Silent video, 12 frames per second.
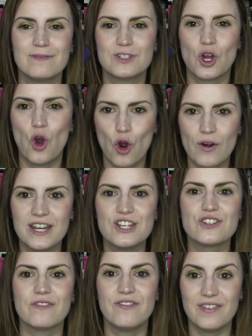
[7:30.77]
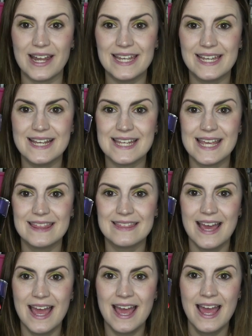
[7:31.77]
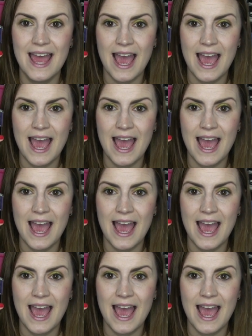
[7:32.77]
to orange flakies in there